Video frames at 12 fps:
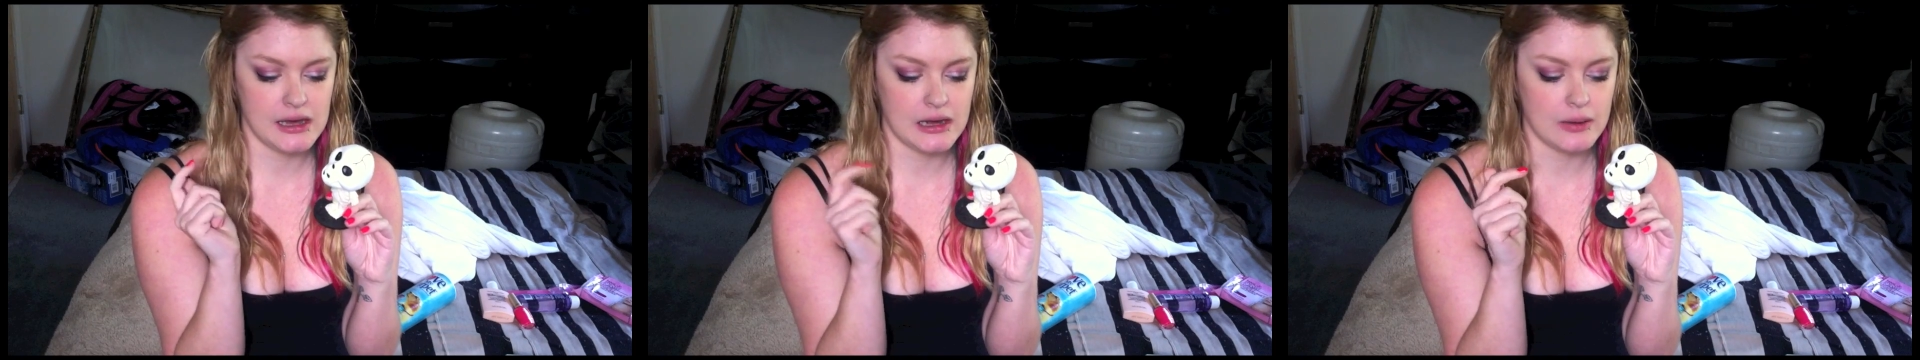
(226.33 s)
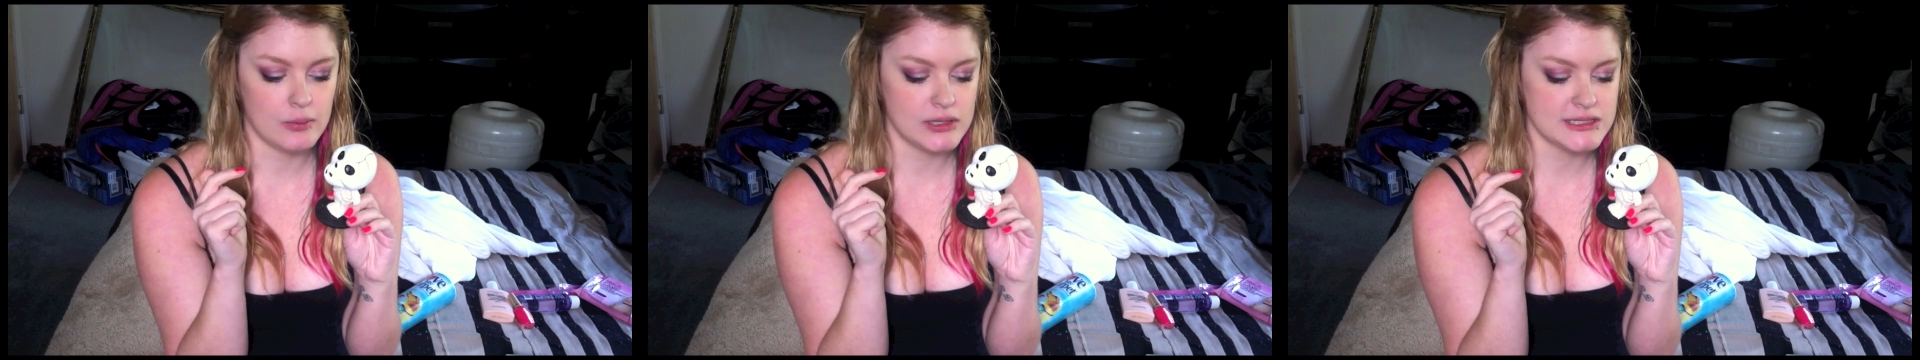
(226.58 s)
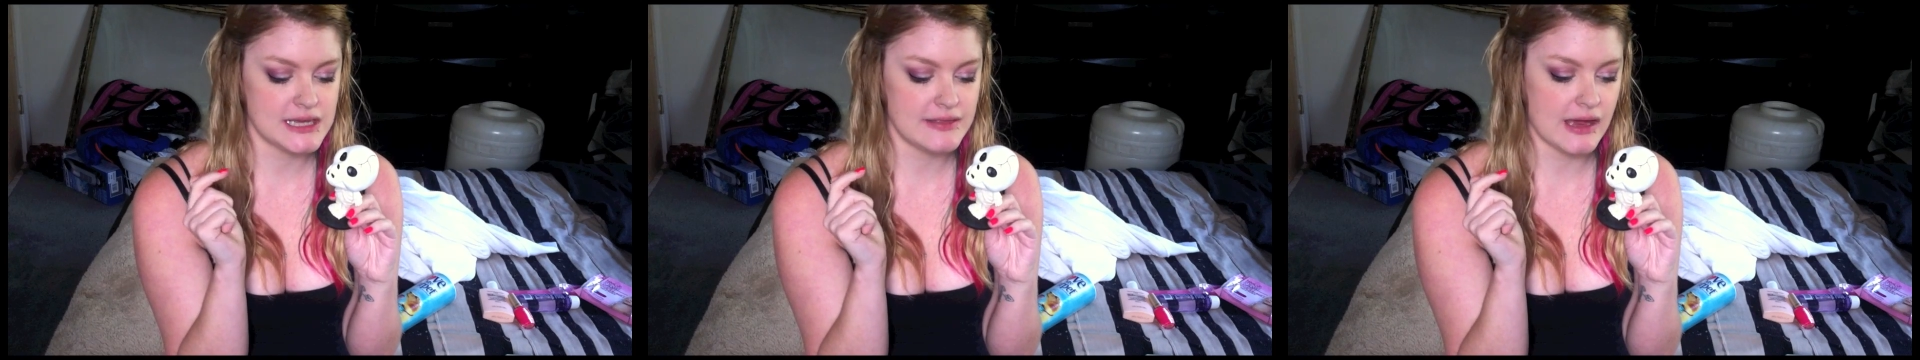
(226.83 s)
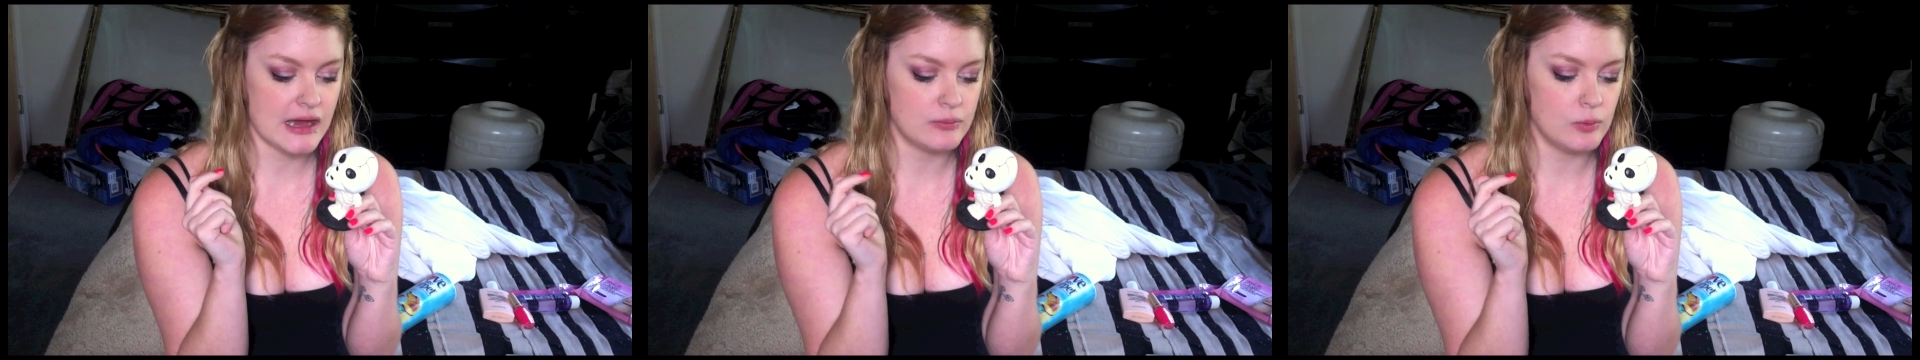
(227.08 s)
and I want to say
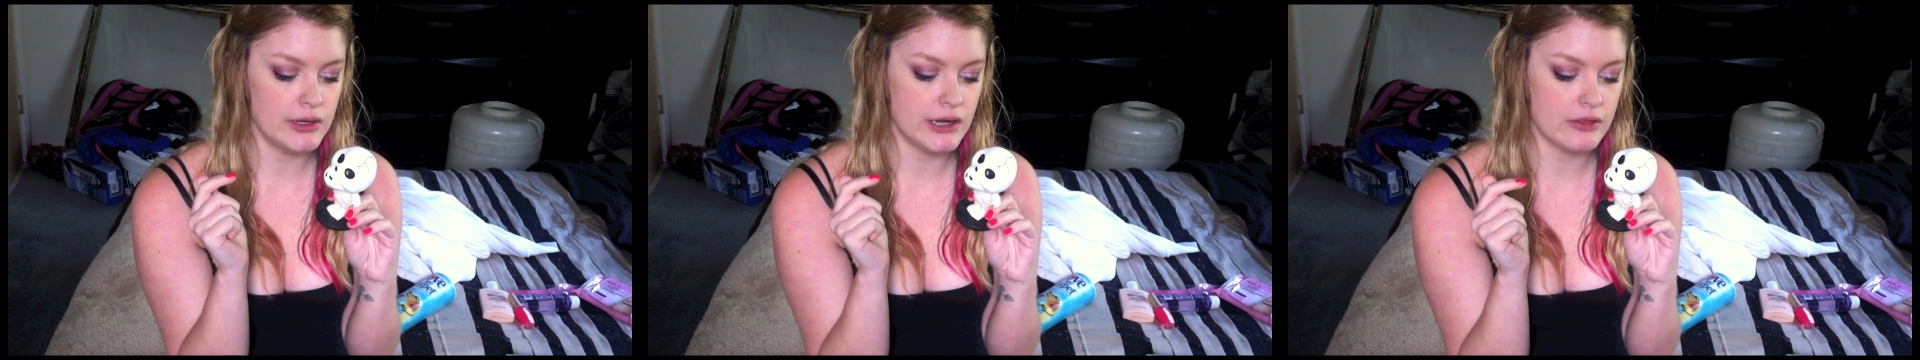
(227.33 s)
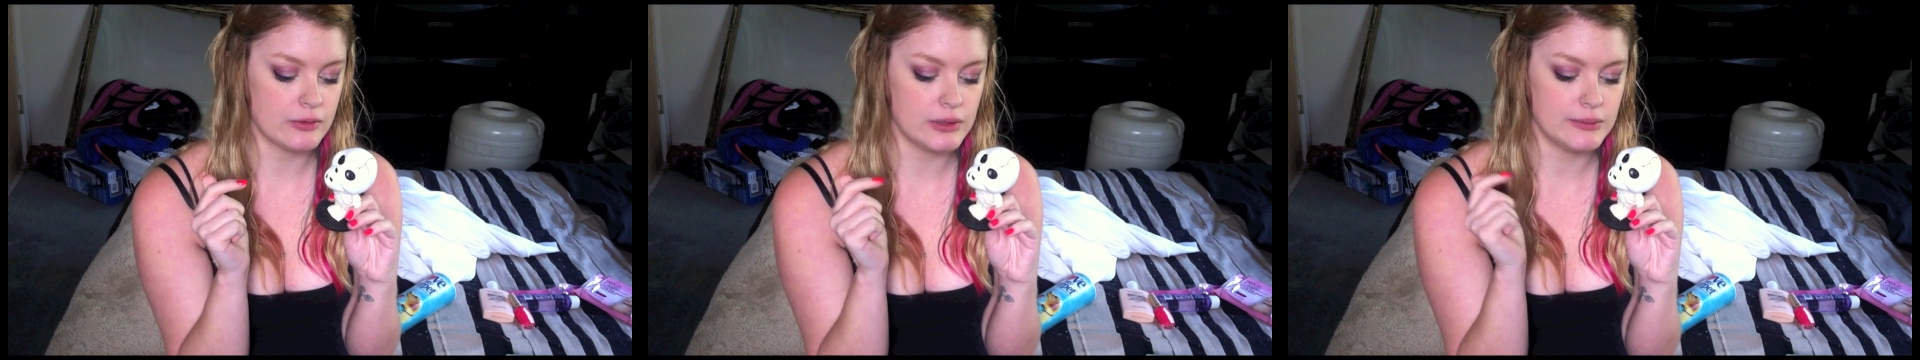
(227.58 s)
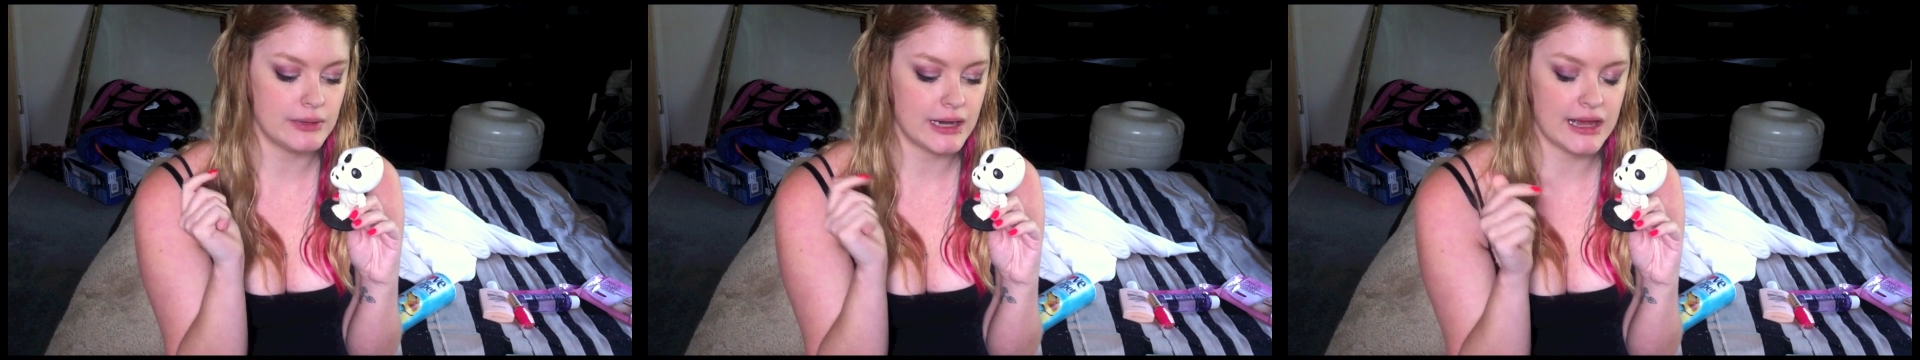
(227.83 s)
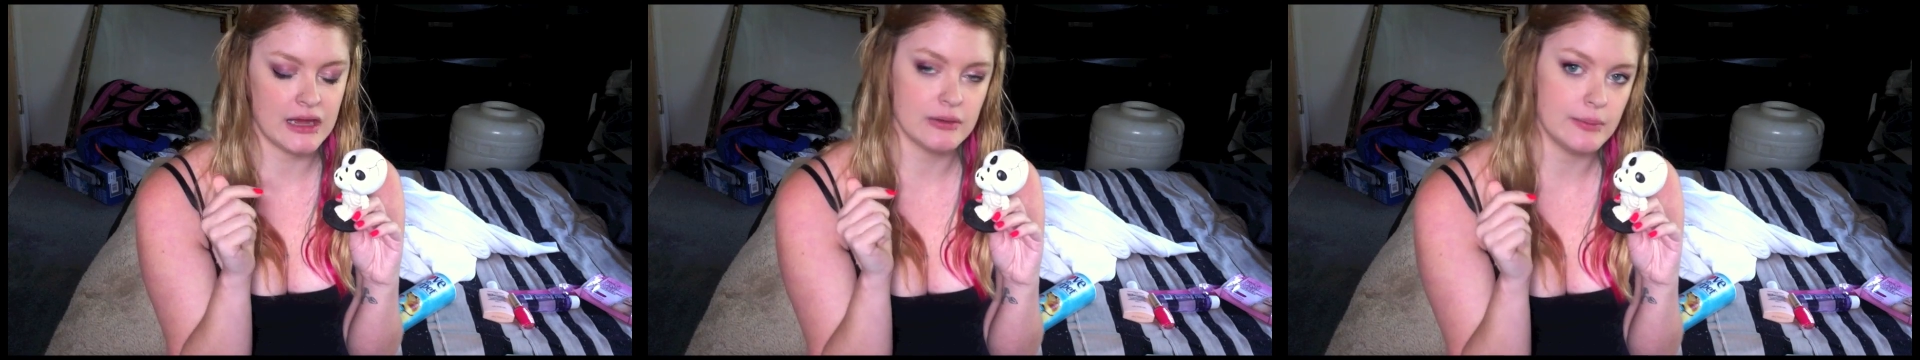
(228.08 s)
they had one other one, but I
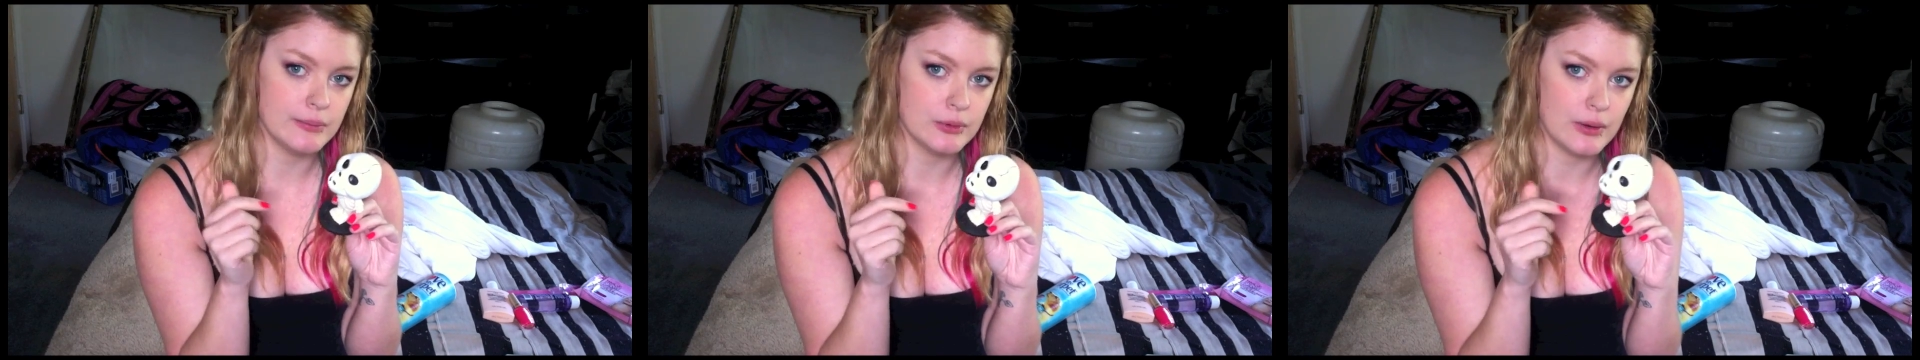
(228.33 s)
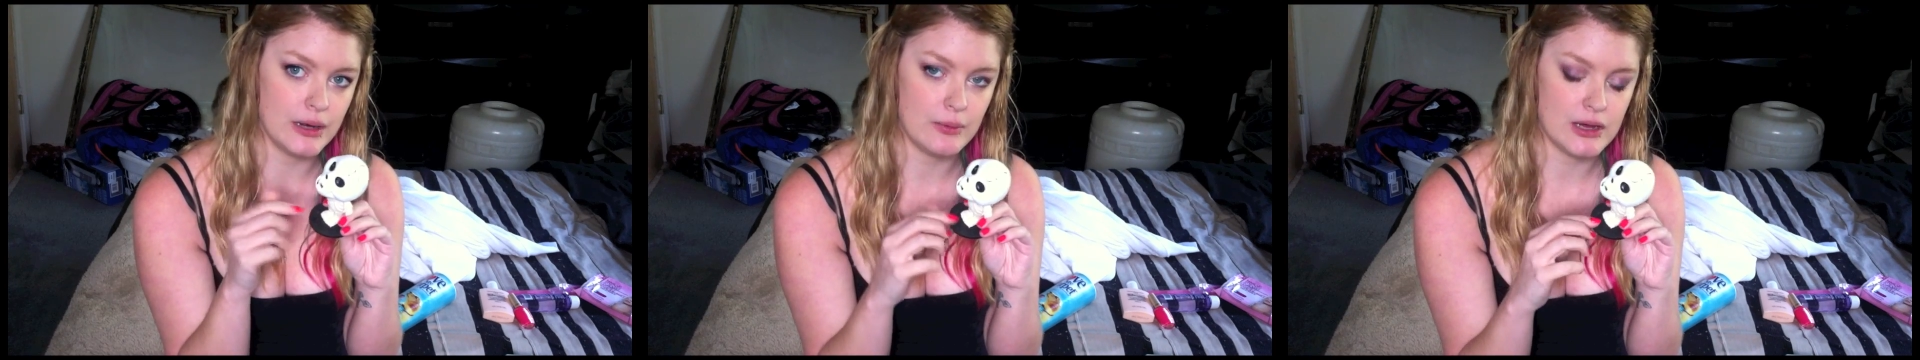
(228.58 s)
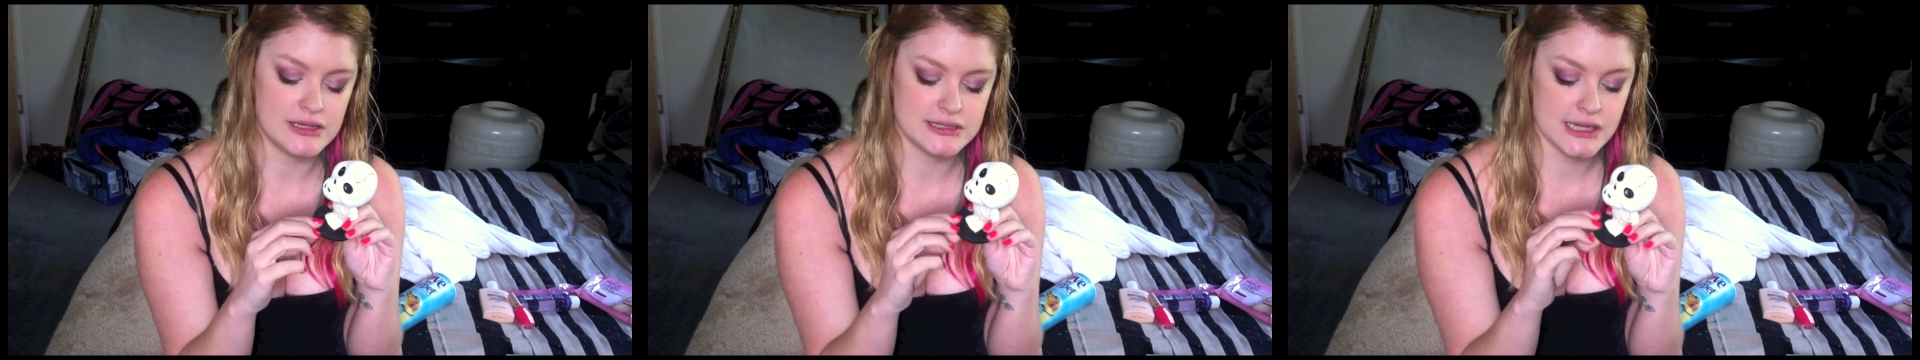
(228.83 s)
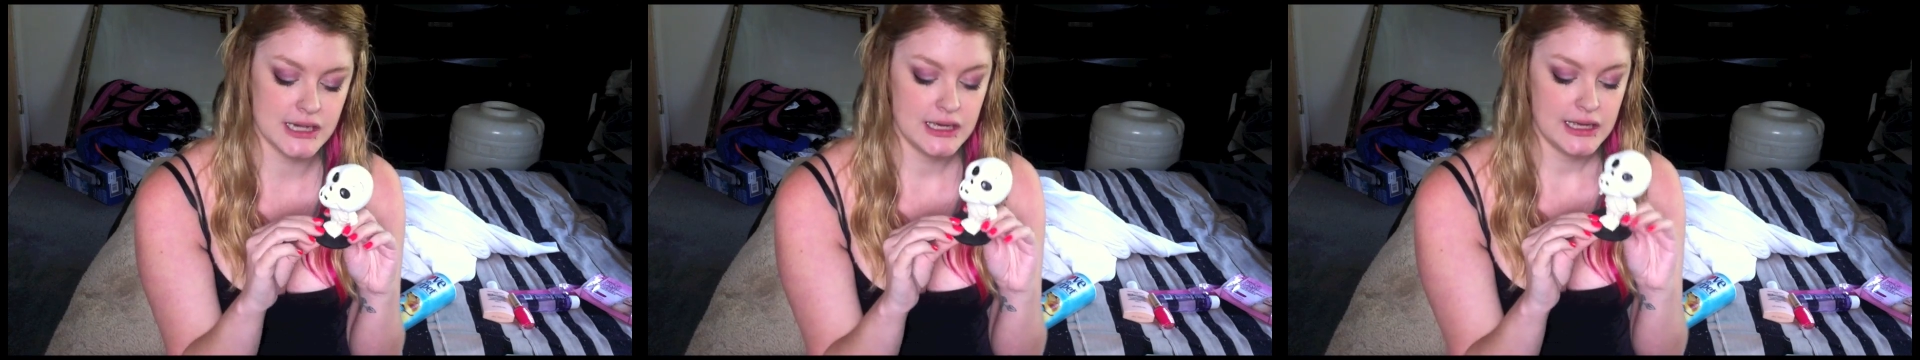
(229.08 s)
can't remember what it was.